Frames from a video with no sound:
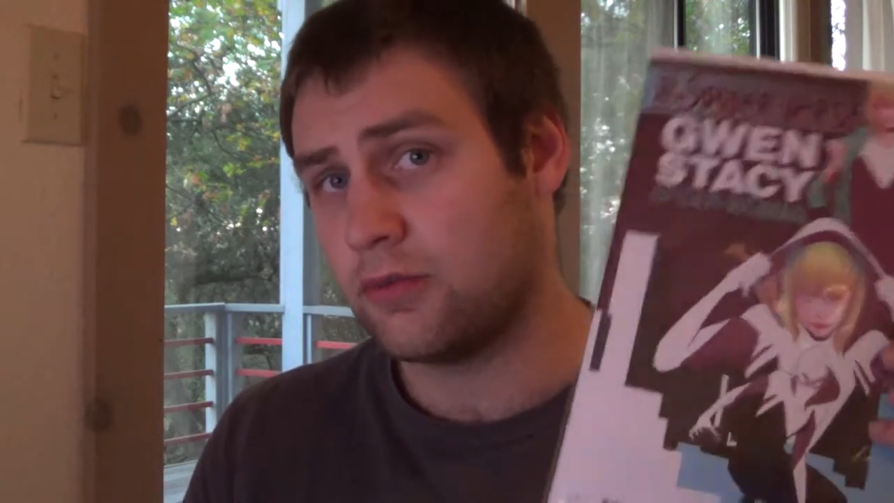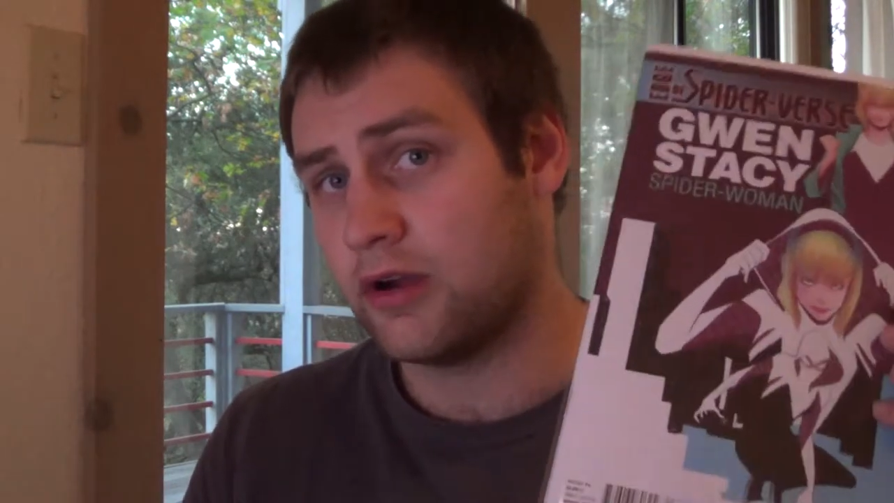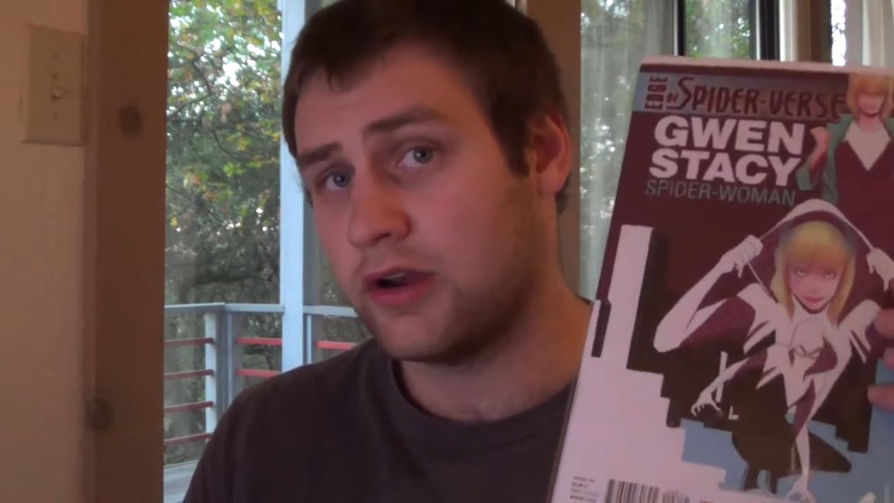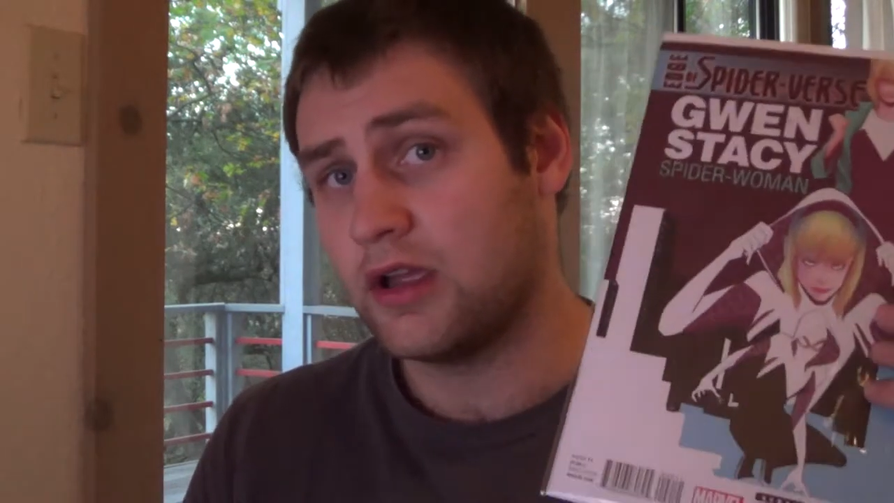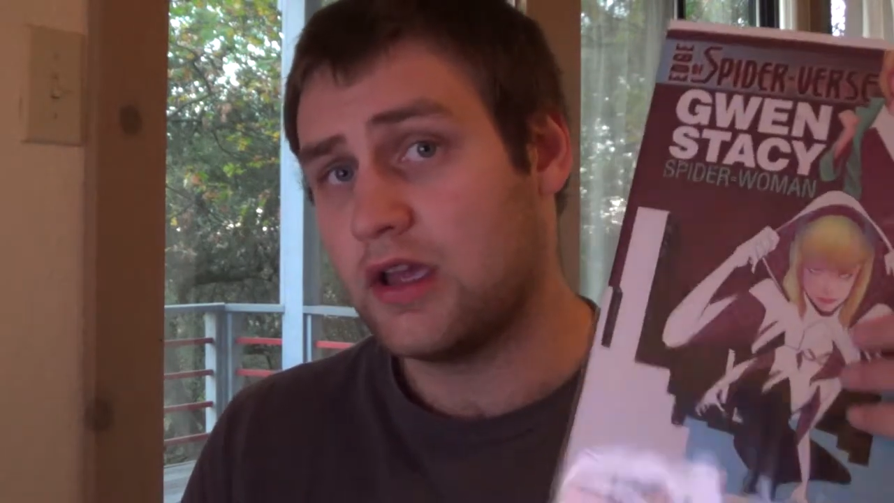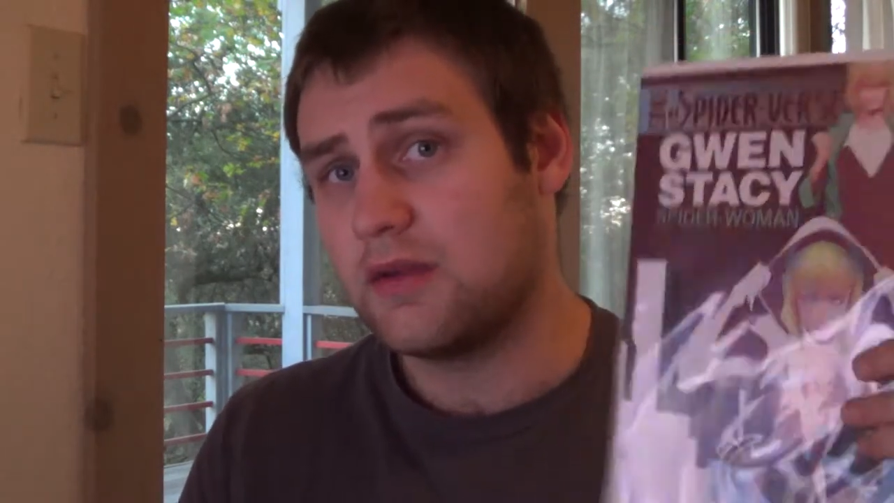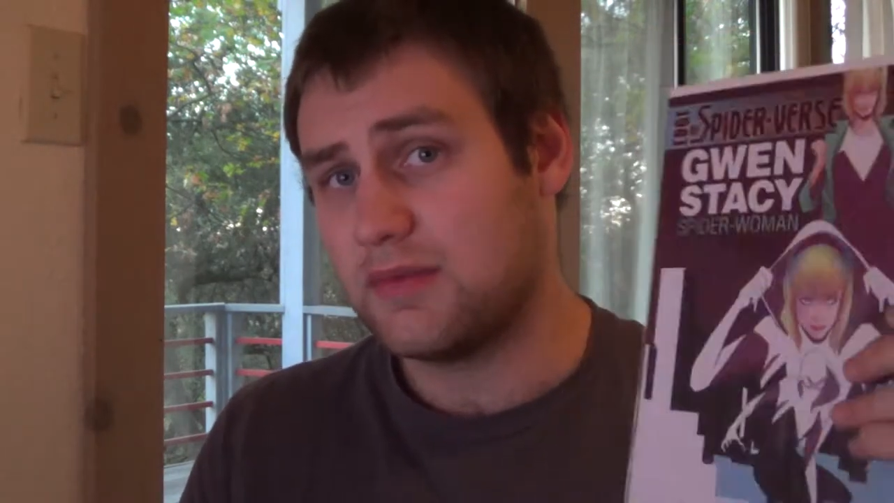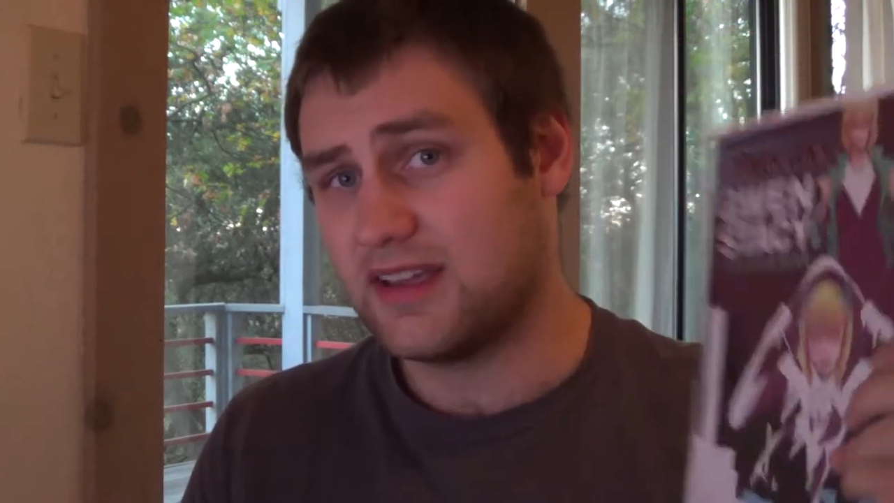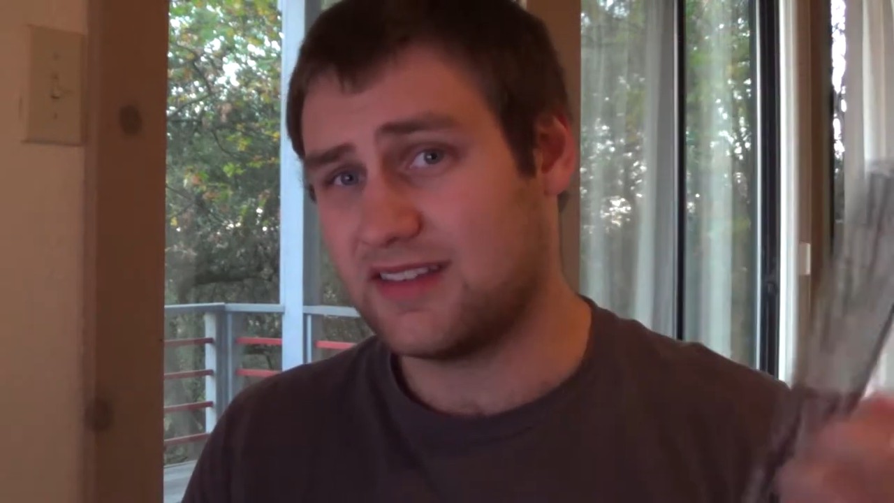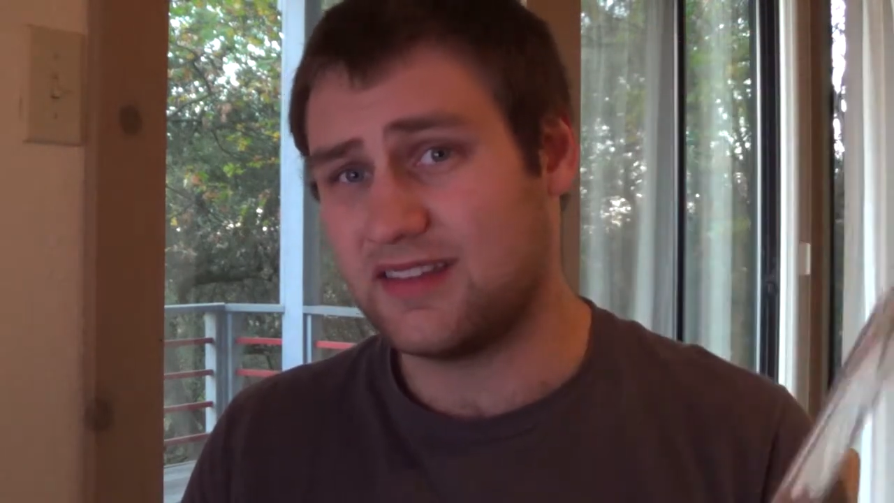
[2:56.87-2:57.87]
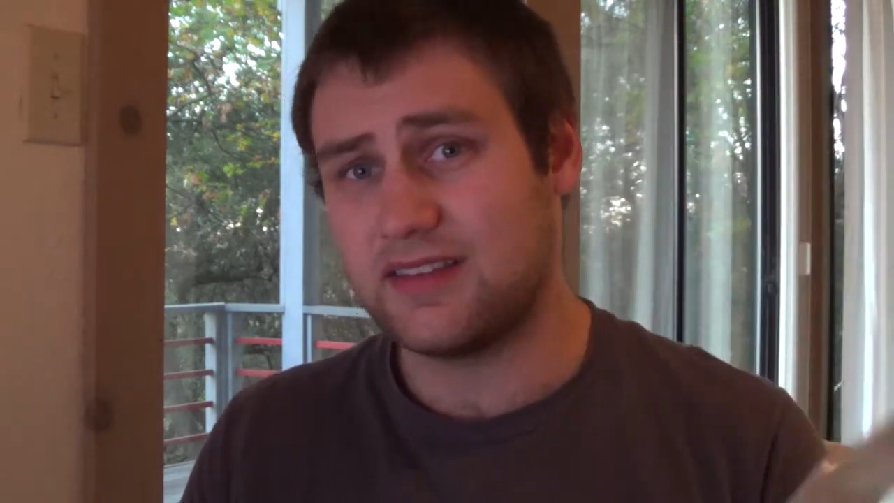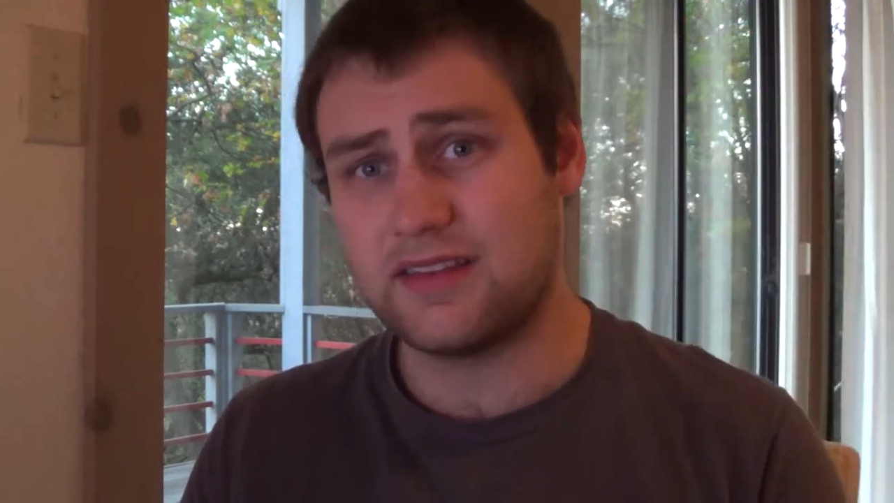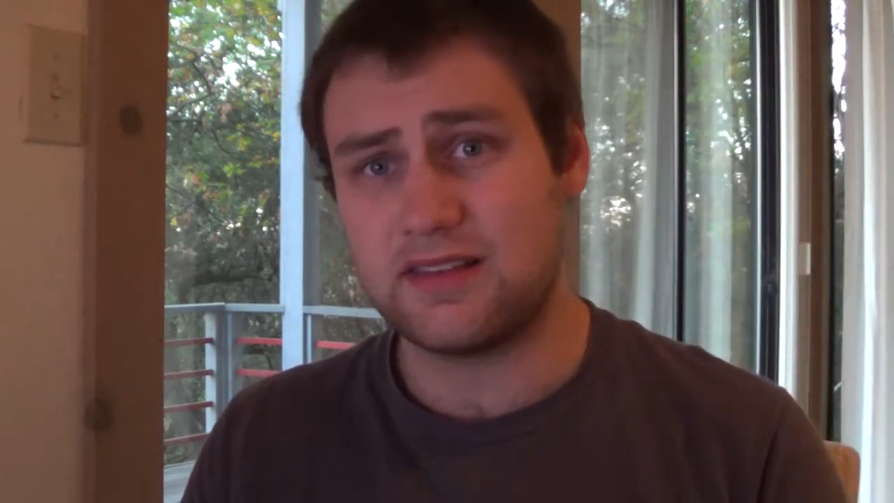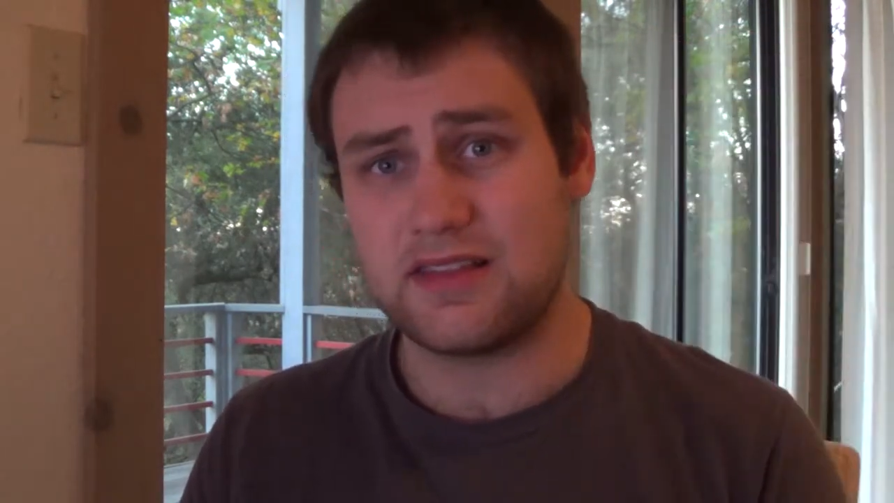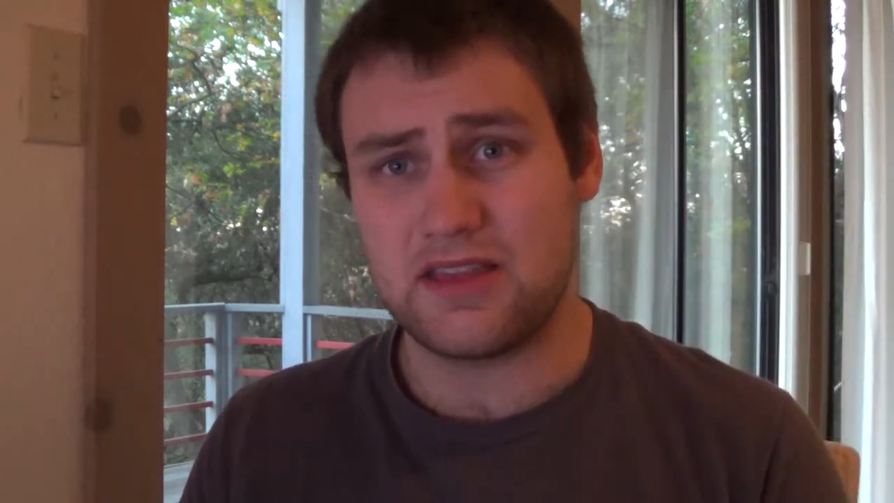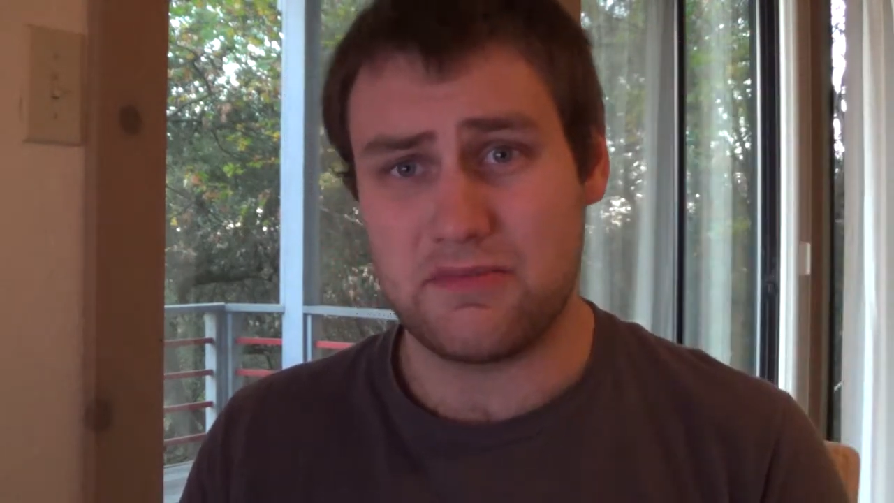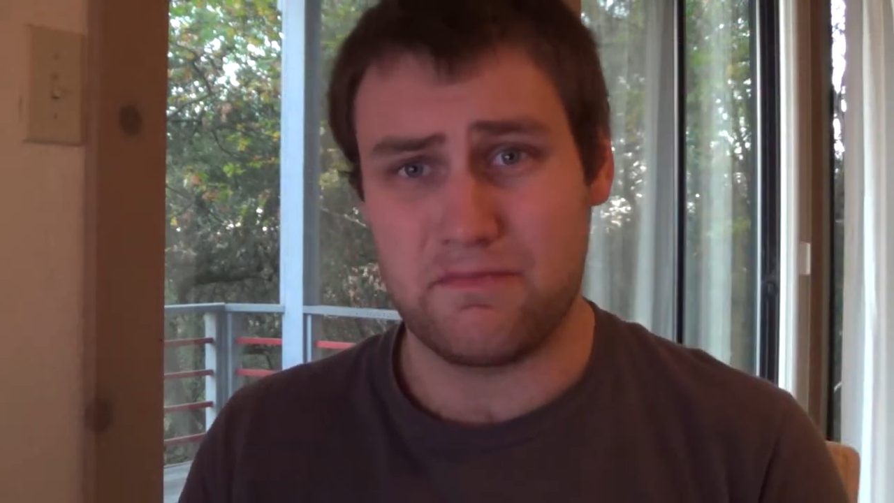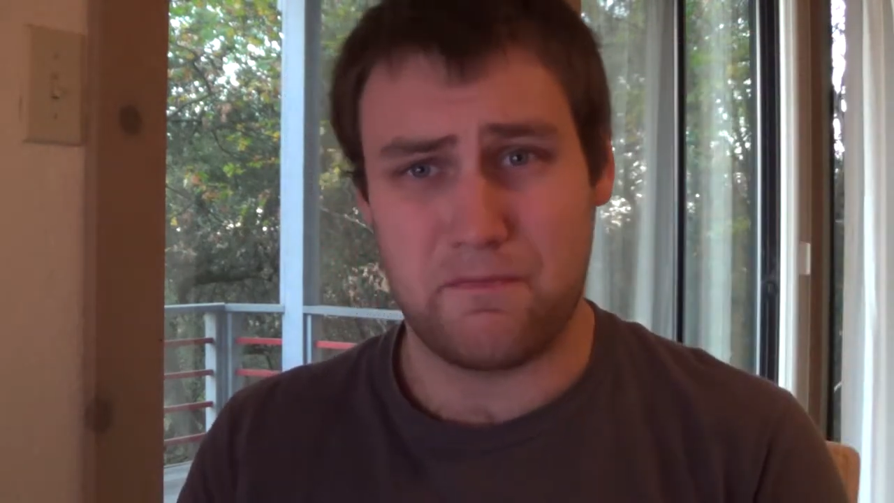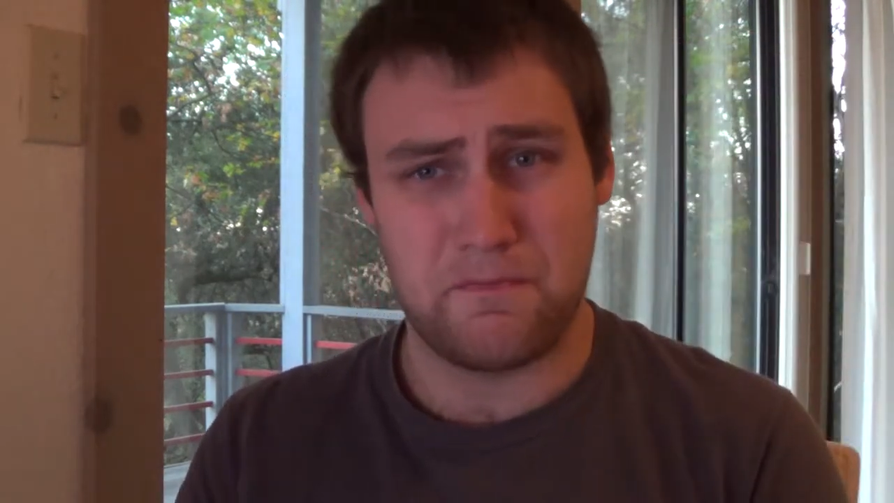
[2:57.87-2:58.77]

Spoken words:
one because this is the